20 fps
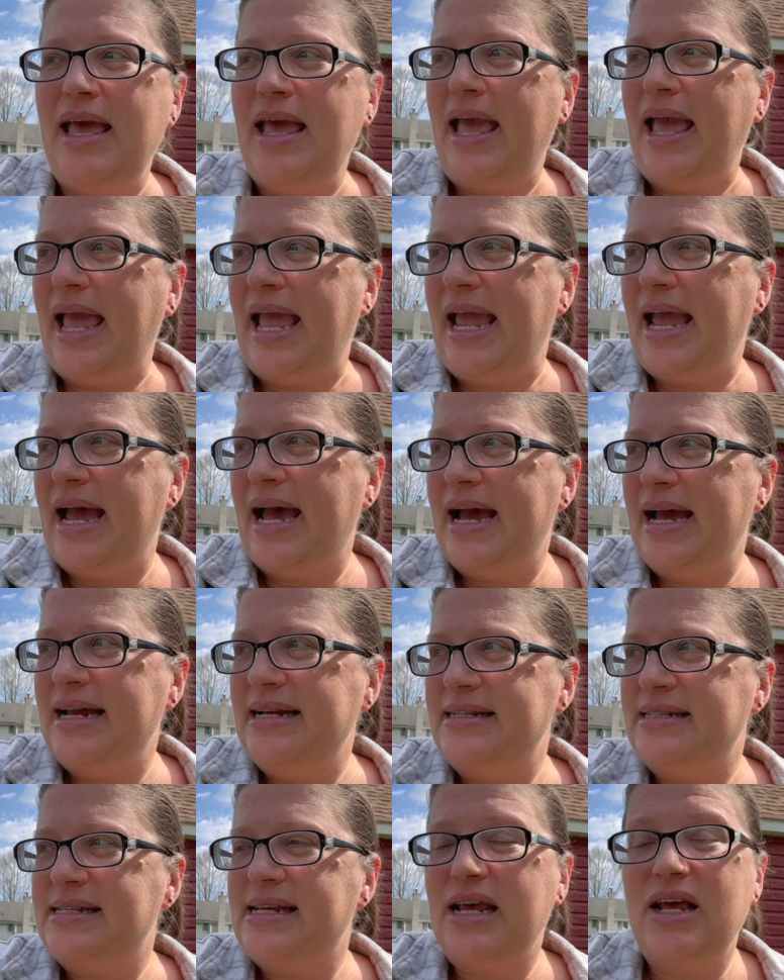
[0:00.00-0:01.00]

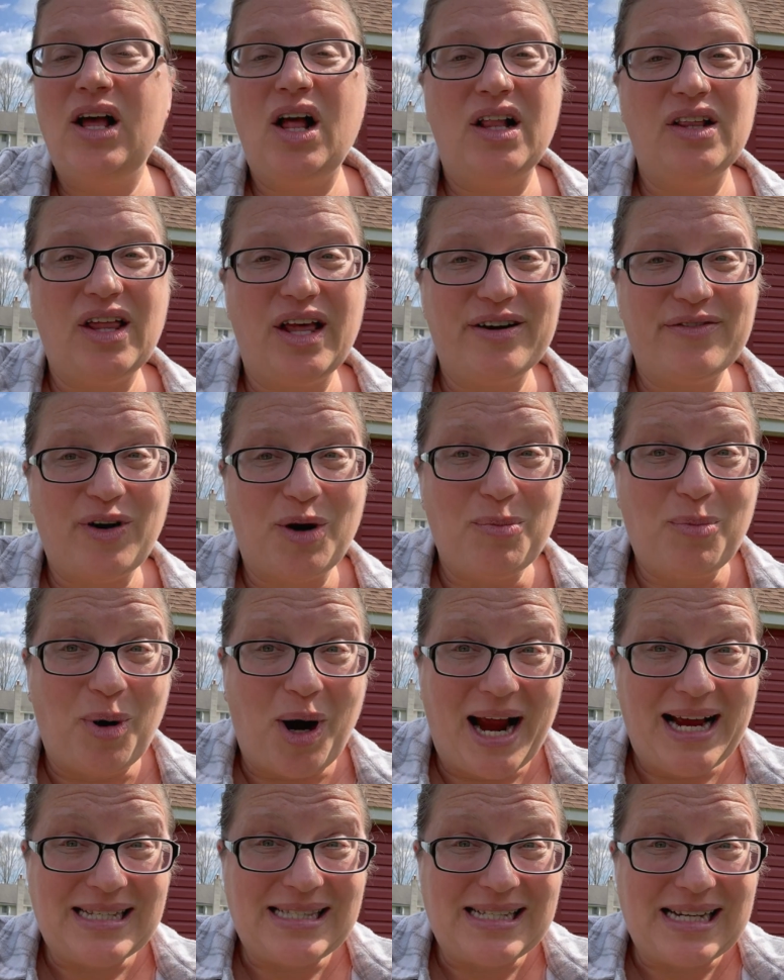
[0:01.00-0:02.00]
and a lot of our
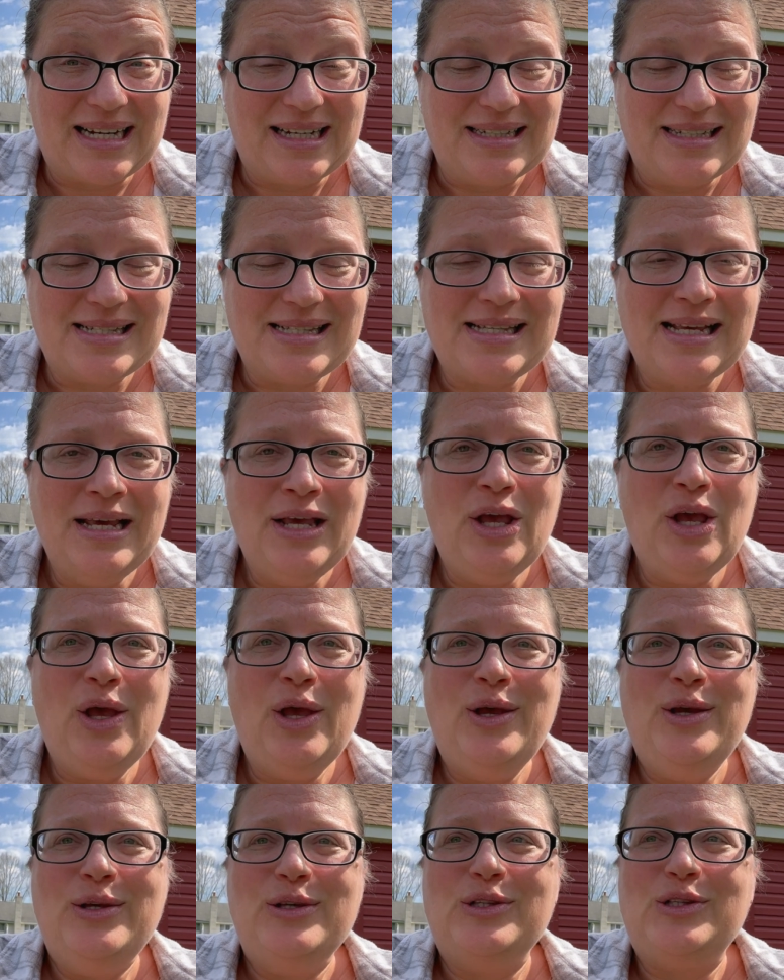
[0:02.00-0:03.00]
brassicas.
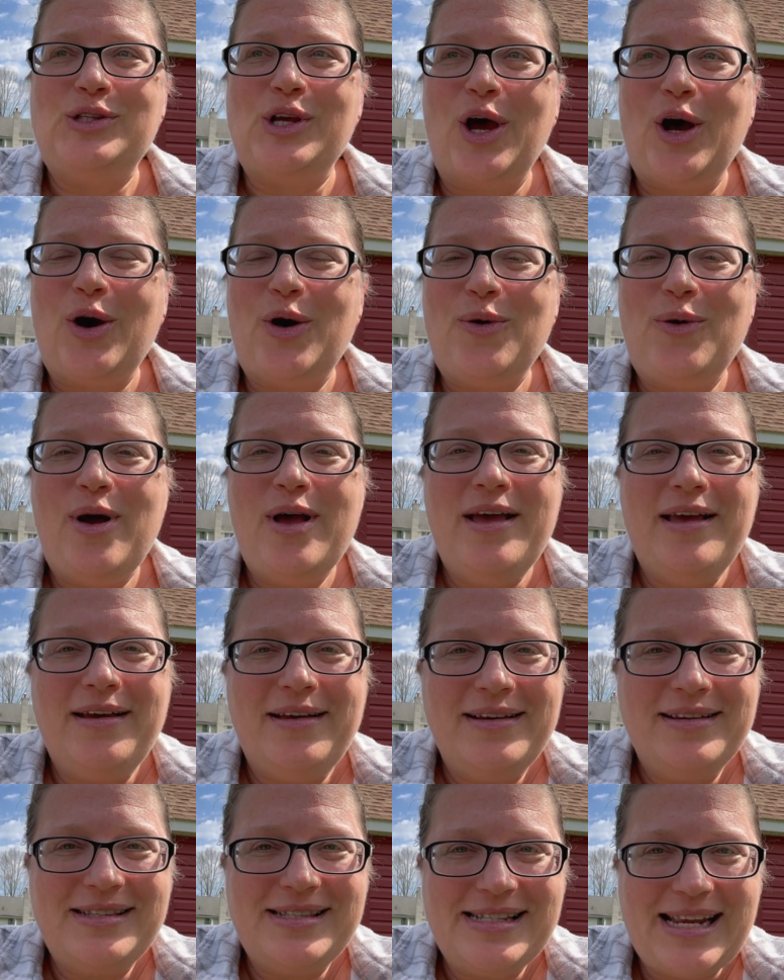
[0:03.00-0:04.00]
So
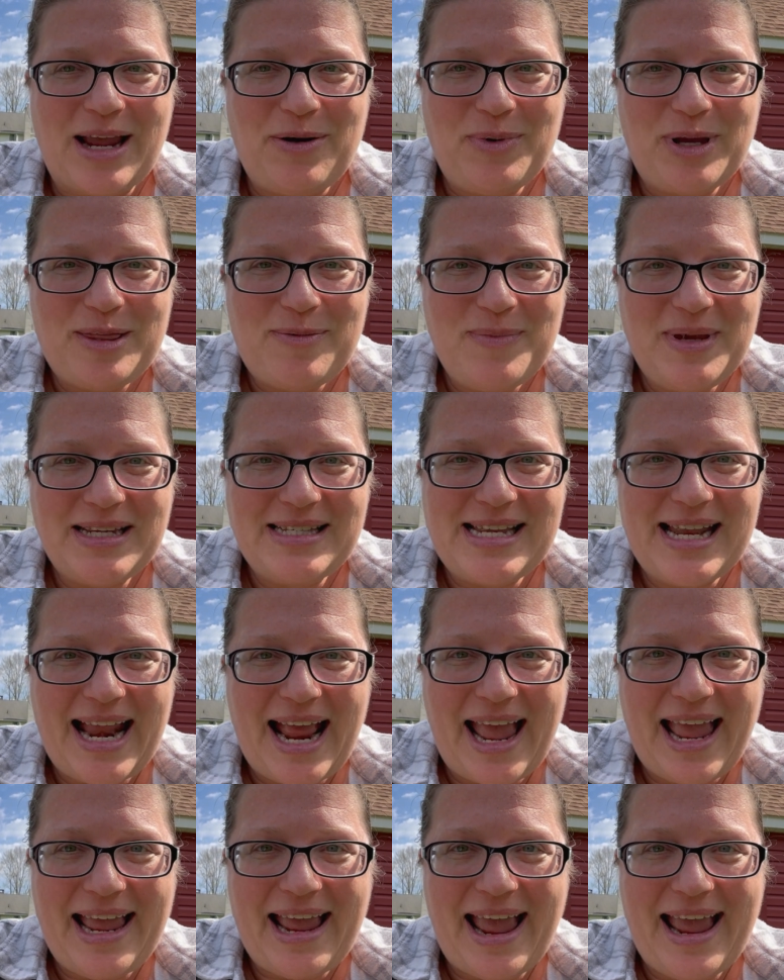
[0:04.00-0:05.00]
stay with me
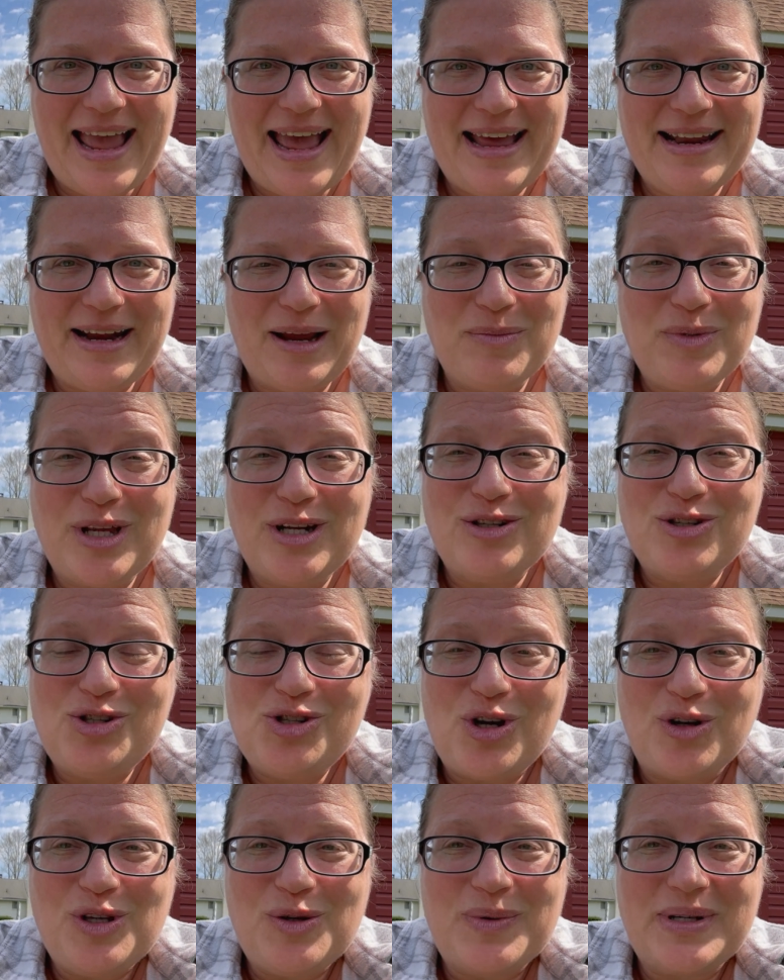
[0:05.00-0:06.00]
today and I'm going to
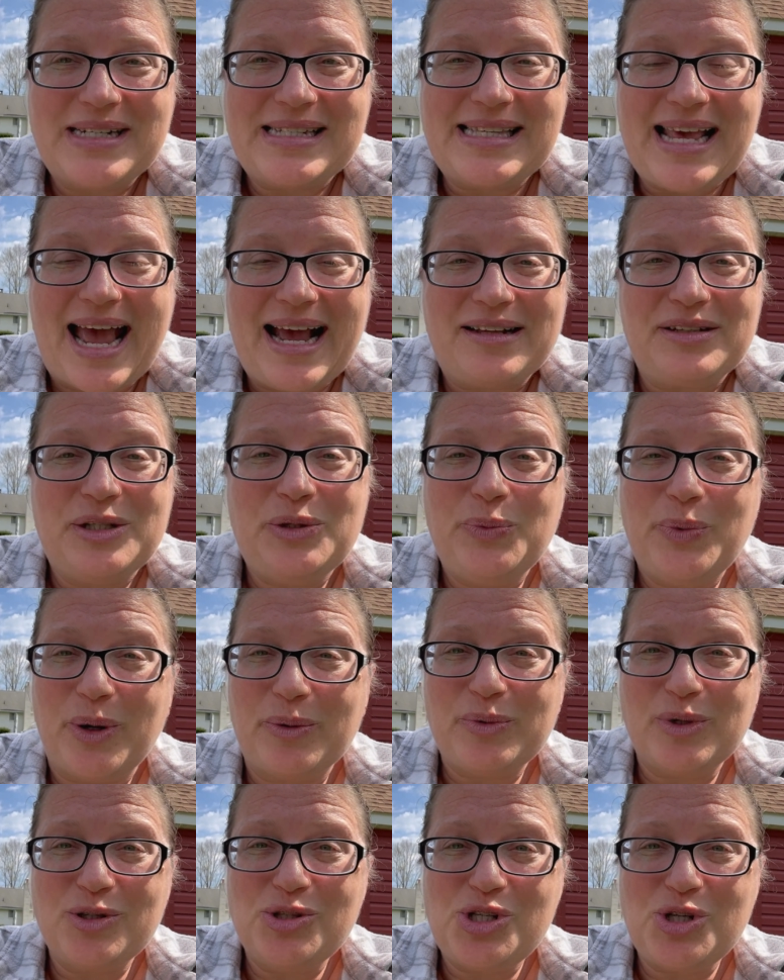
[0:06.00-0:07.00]
show you exactly what
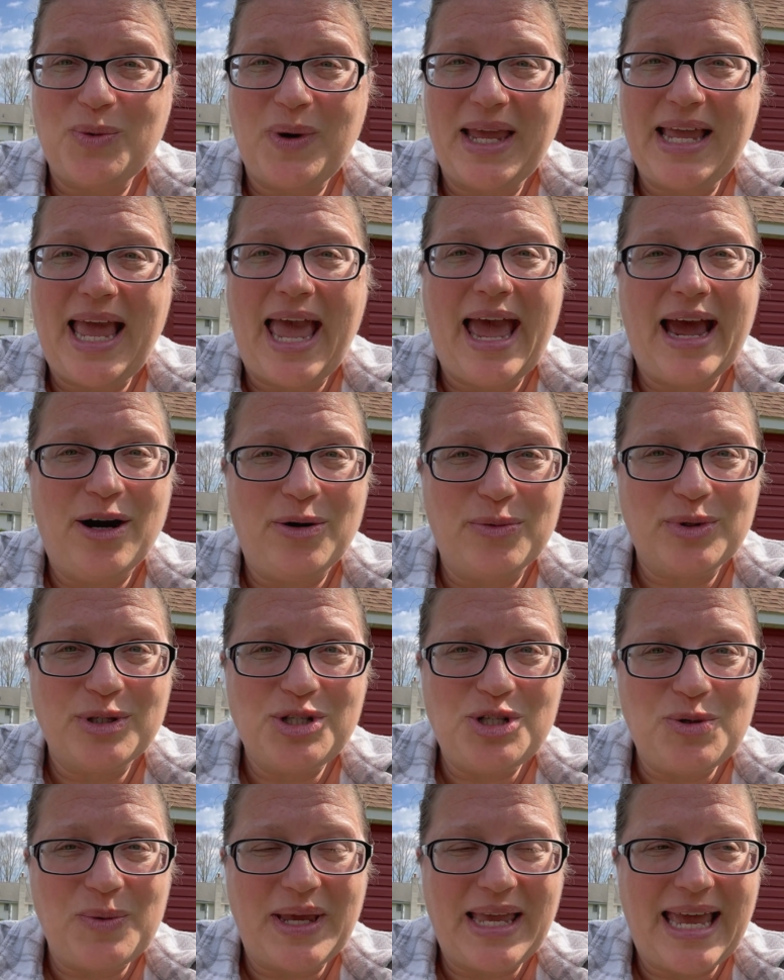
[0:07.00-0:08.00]
we're doing, how we're
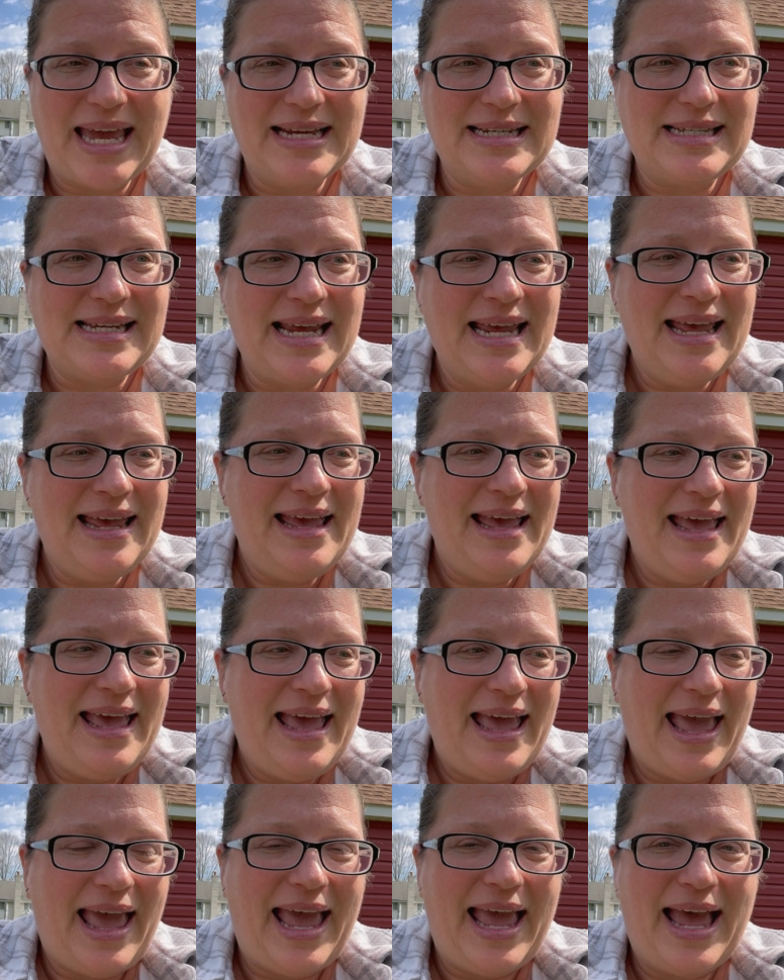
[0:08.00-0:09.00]
doing it,
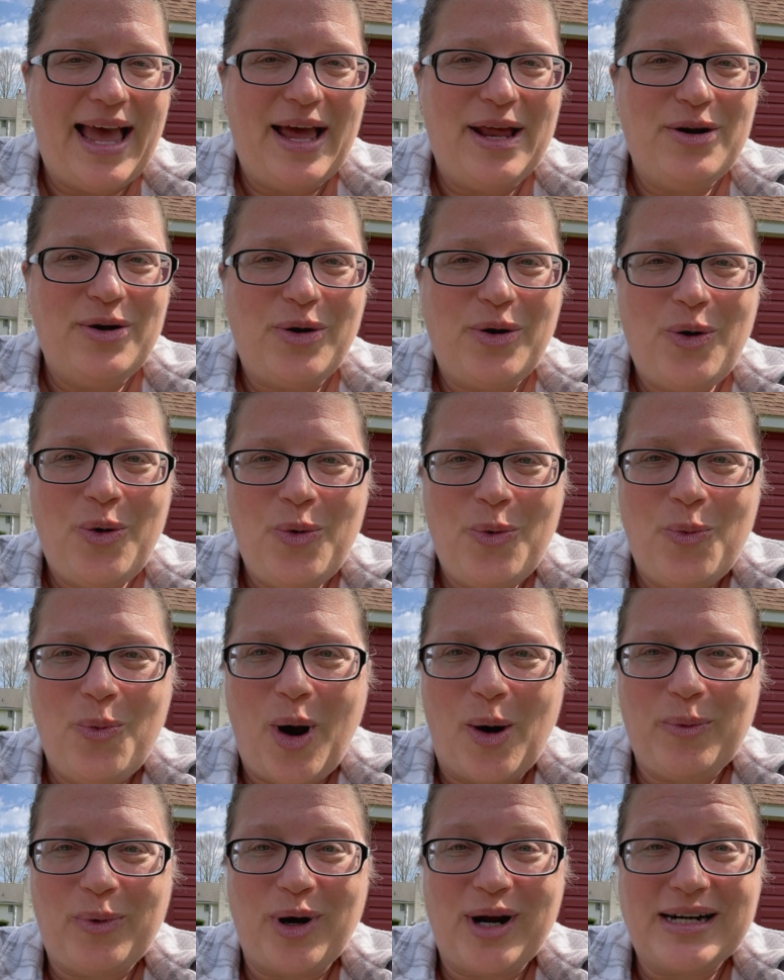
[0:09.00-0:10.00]
and
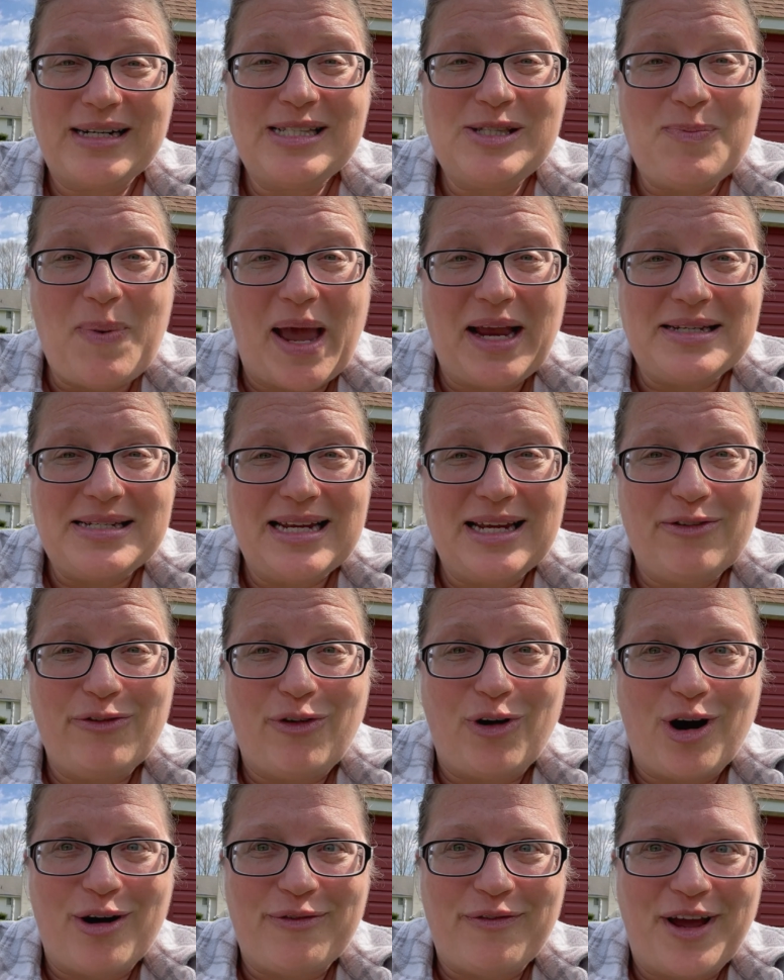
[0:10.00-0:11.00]
what we're expecting for
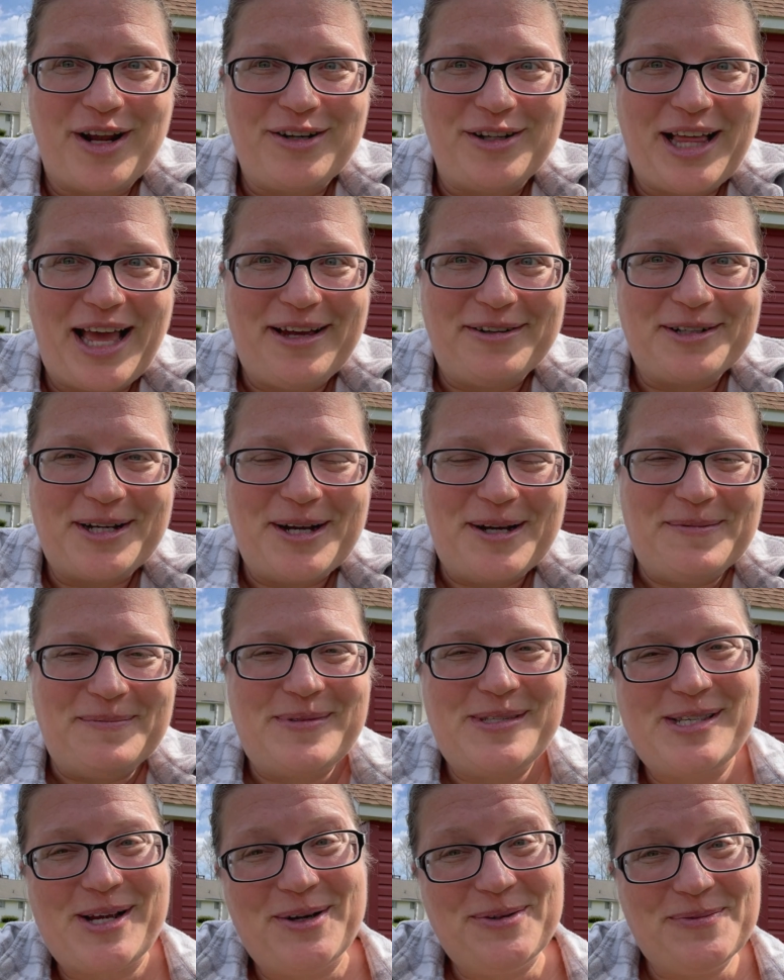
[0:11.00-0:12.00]
our final outcome.
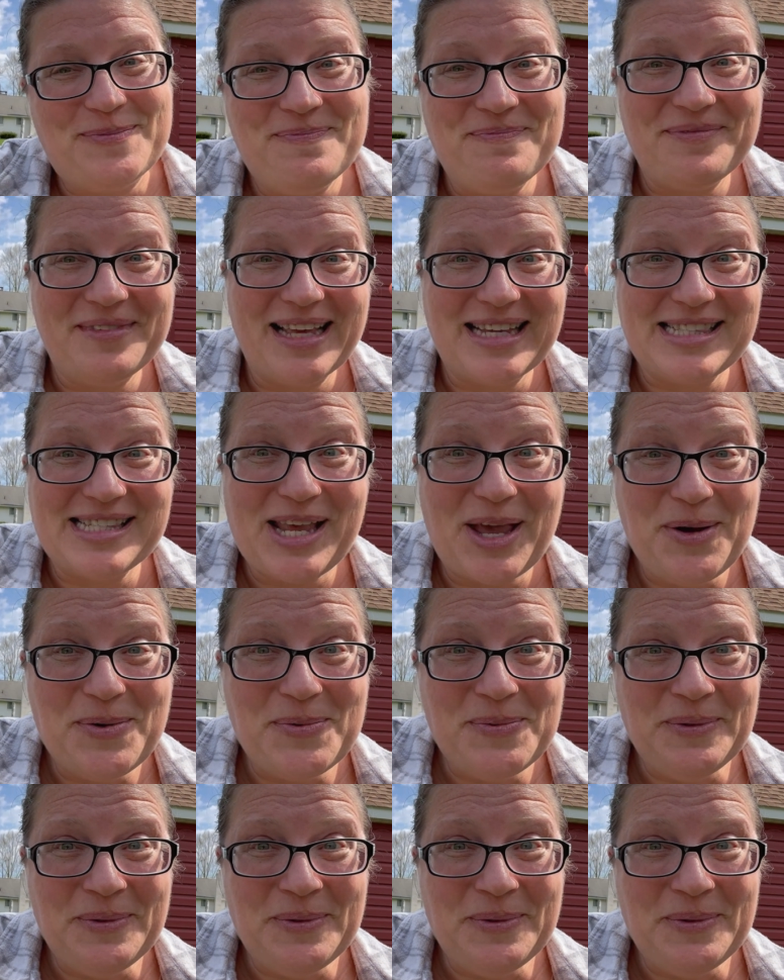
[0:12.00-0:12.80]
So let's go.